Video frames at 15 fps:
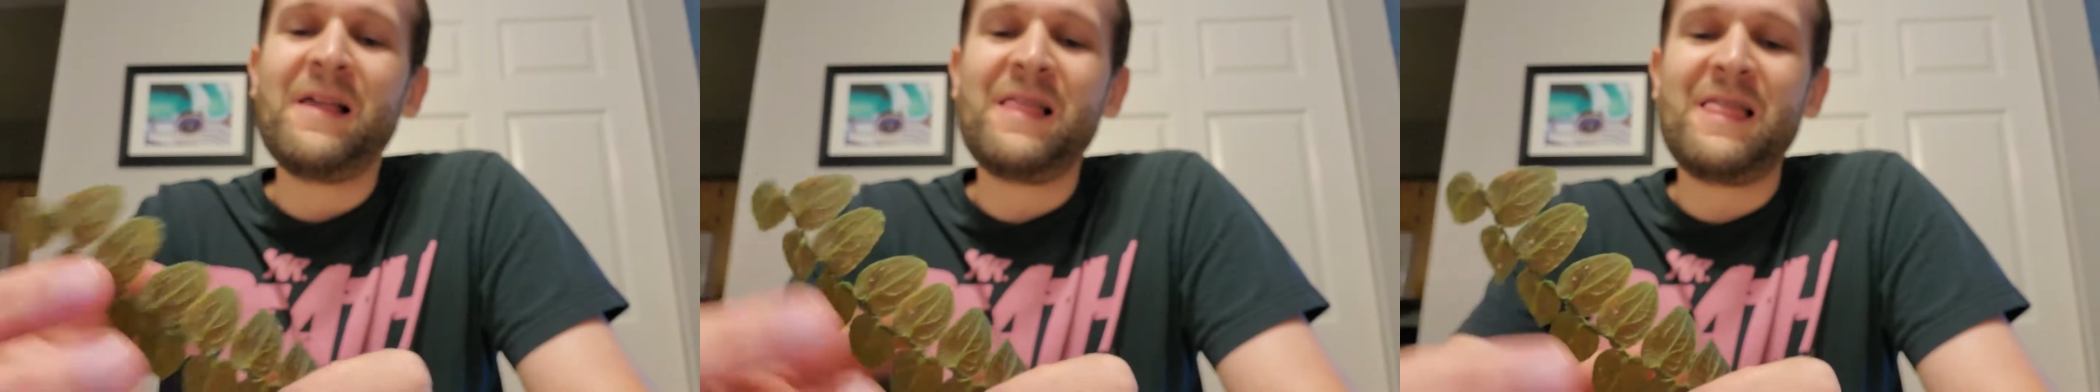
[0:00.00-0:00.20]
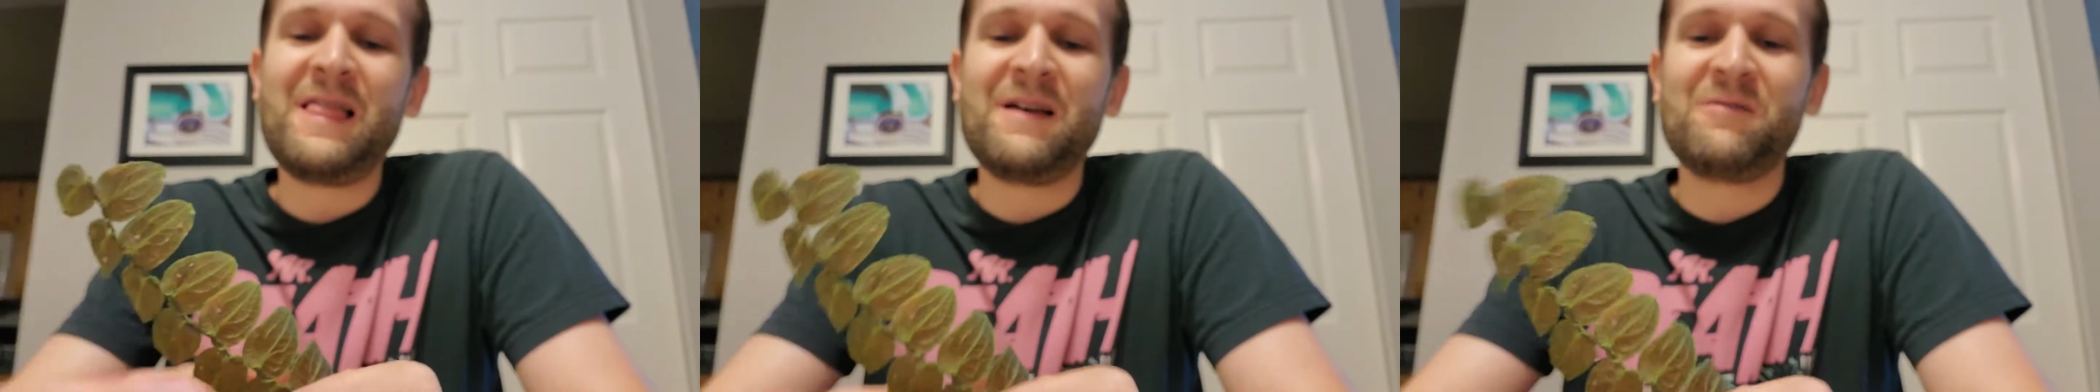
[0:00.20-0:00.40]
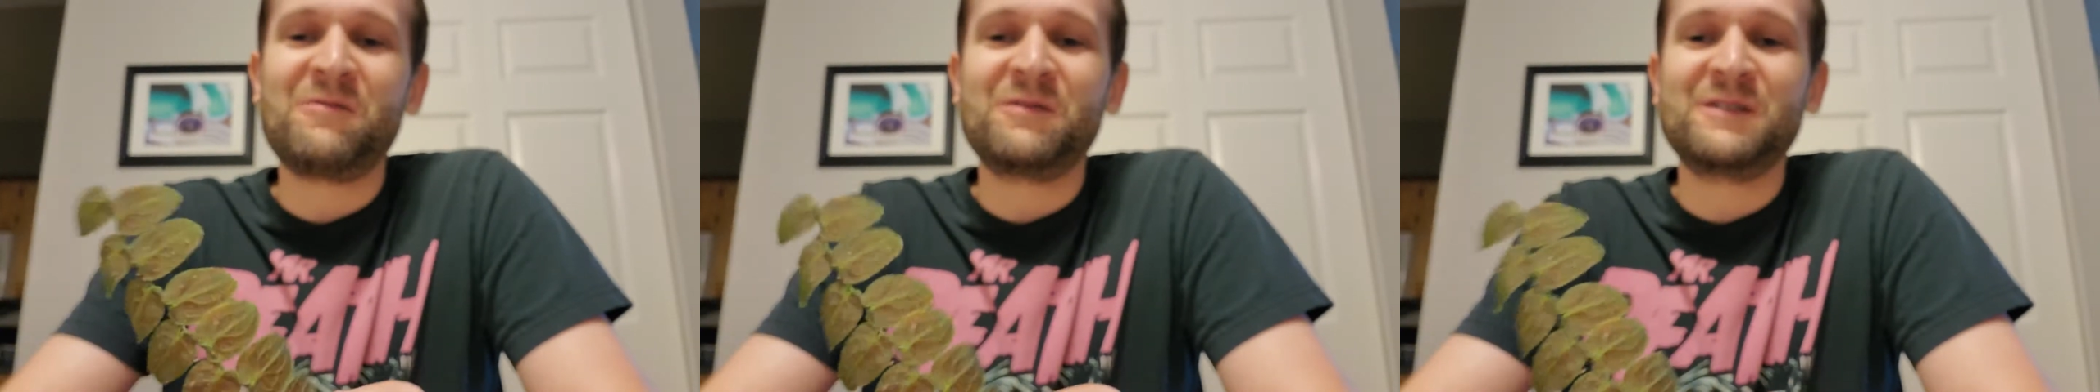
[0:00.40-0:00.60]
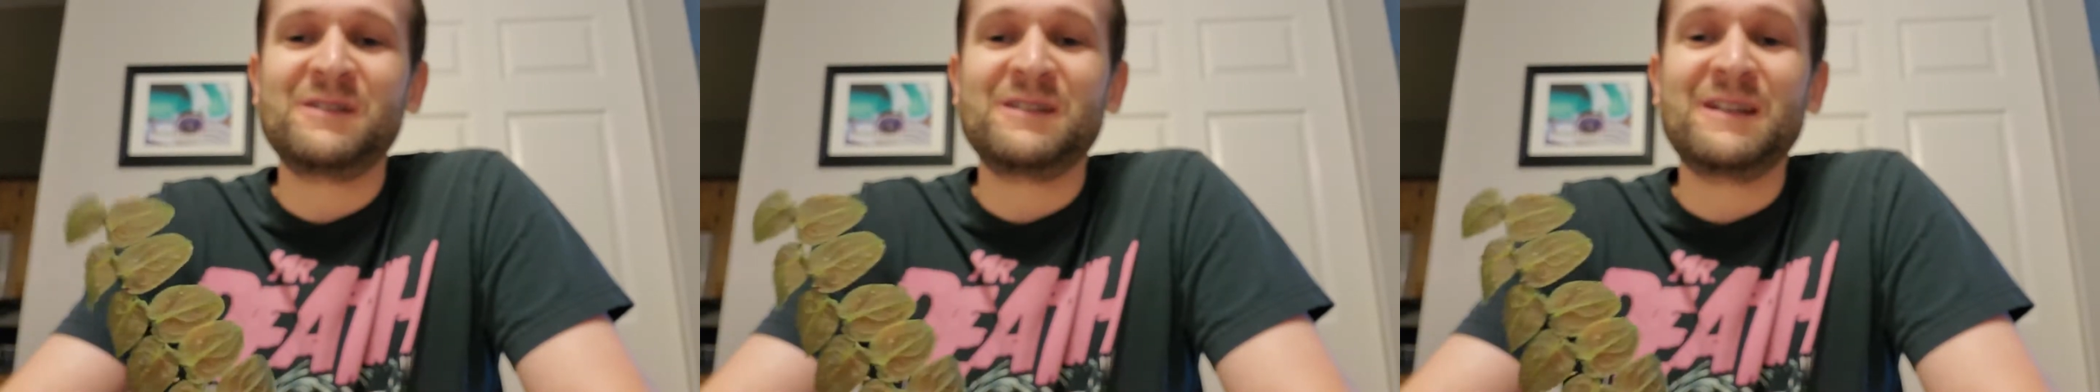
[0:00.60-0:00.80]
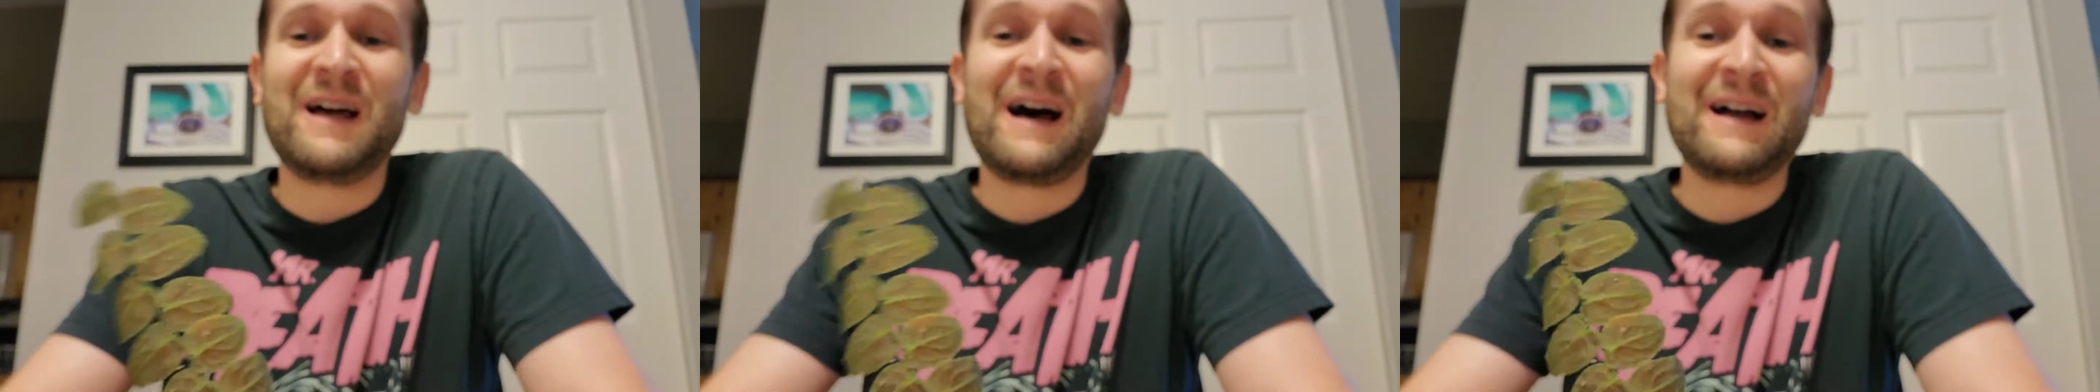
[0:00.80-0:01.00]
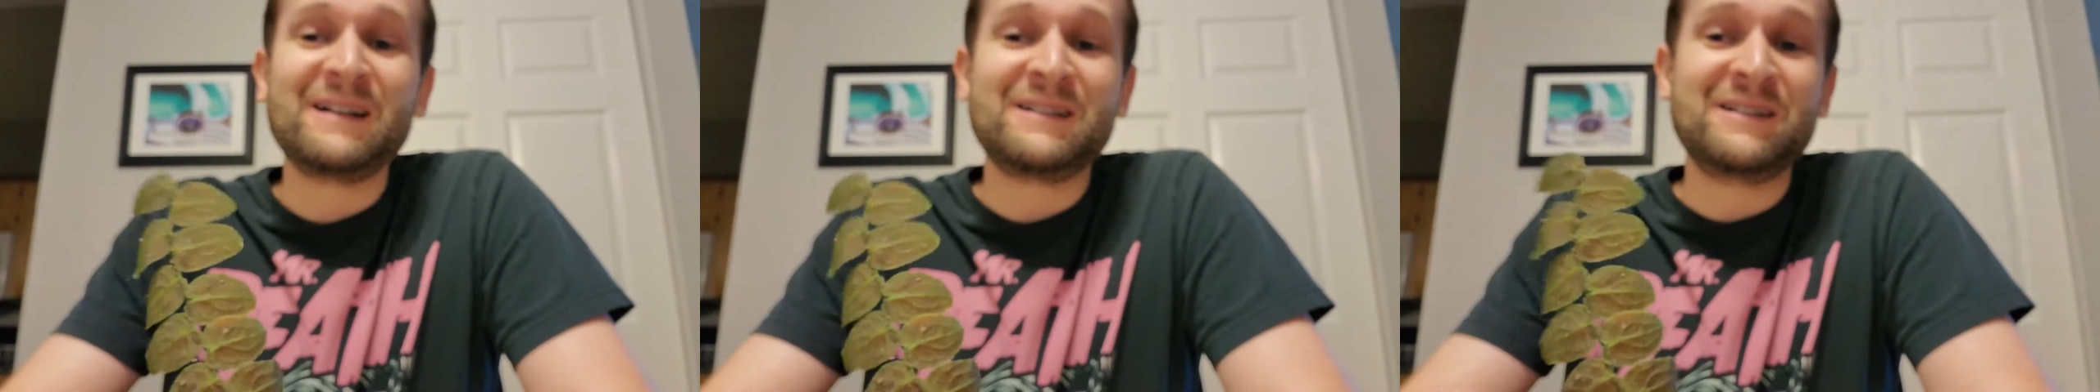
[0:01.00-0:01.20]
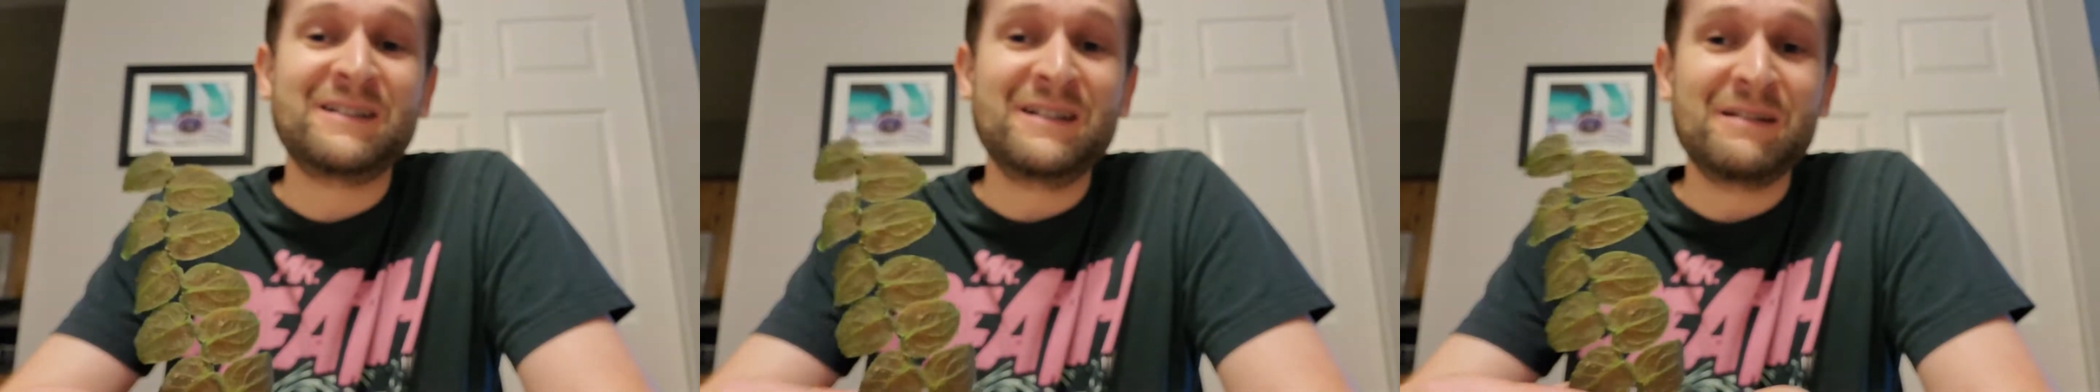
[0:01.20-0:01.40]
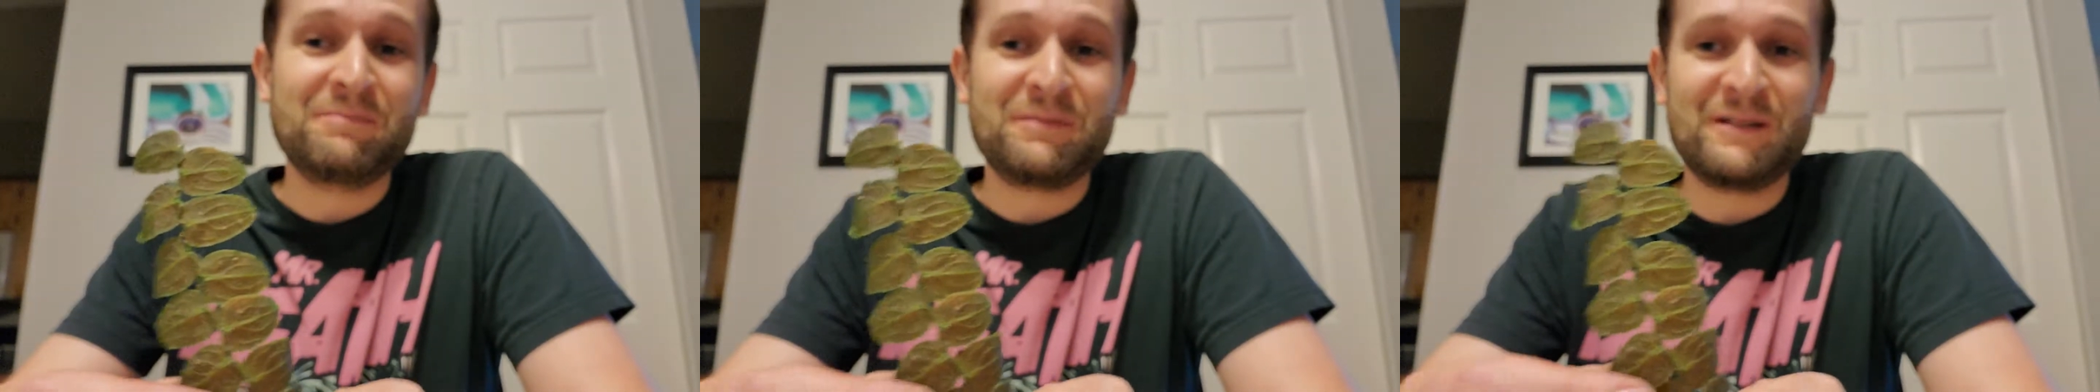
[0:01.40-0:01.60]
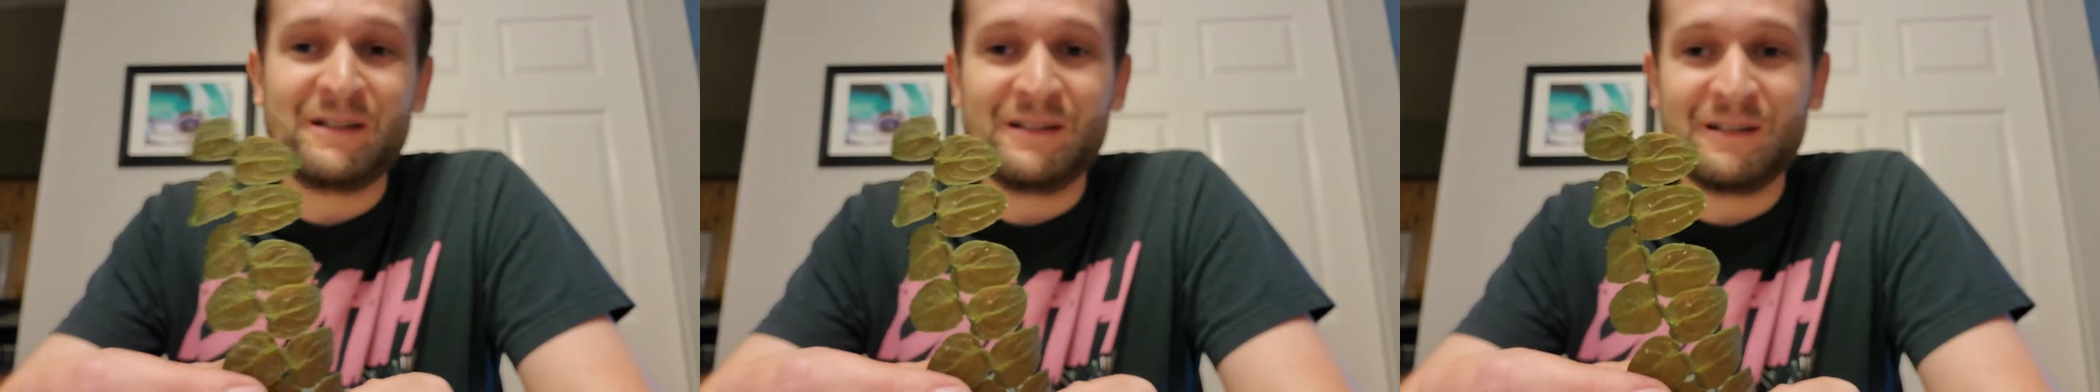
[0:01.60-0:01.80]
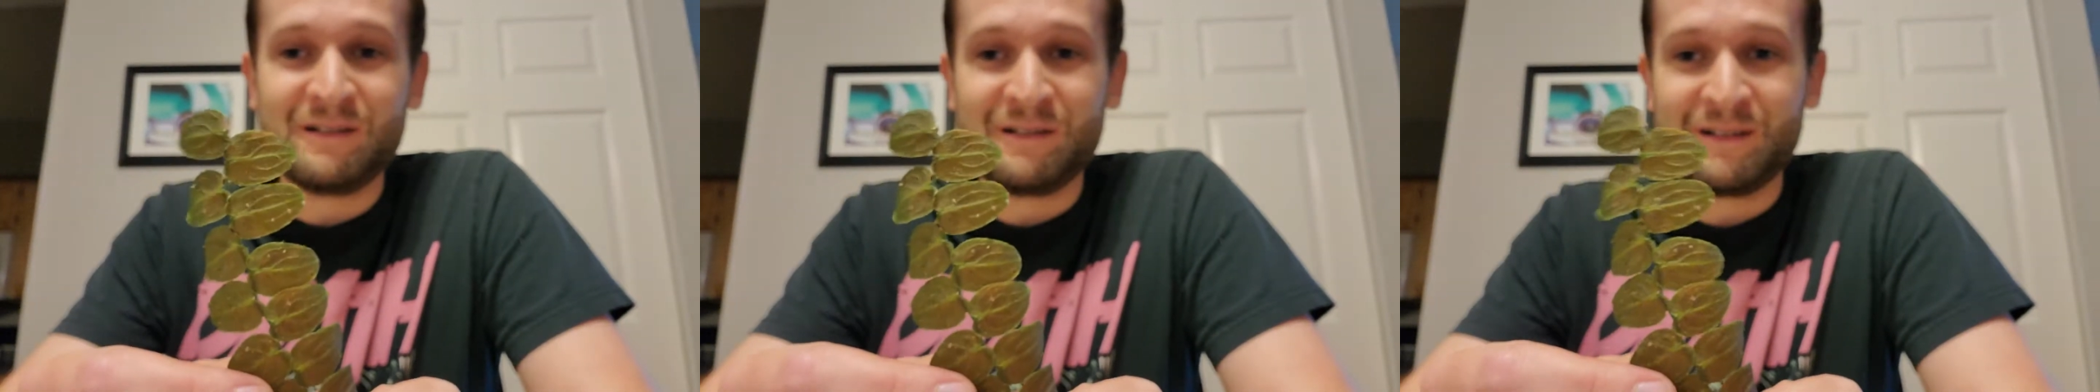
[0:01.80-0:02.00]
It was not cheap
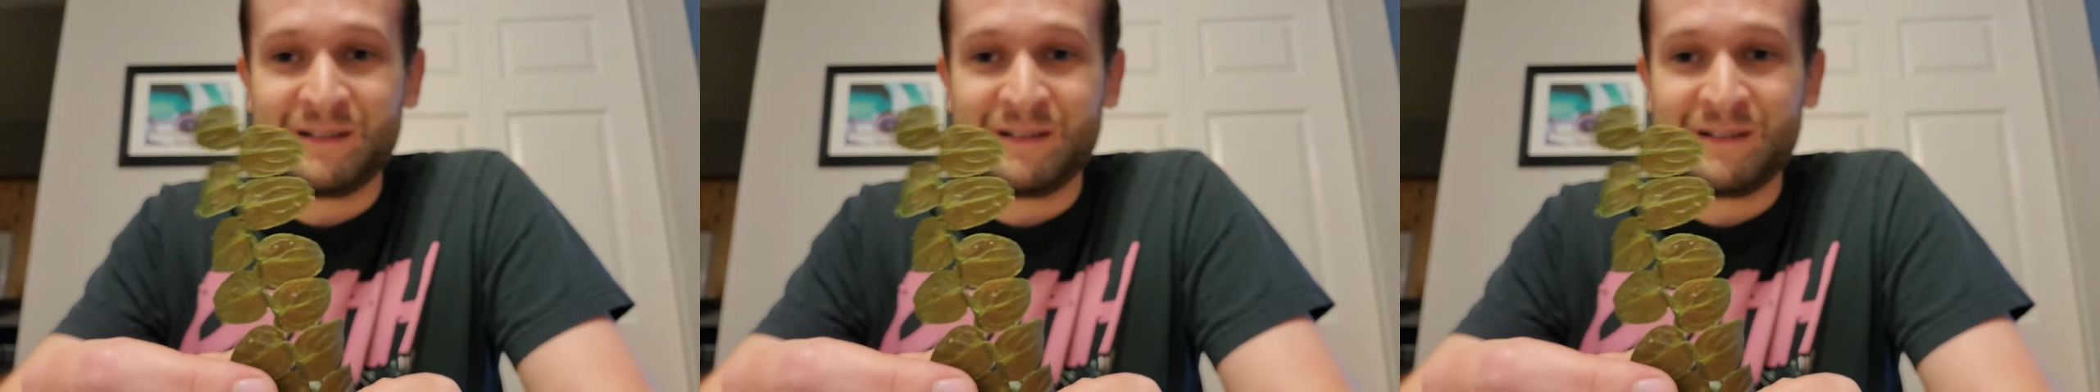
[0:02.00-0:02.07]
either.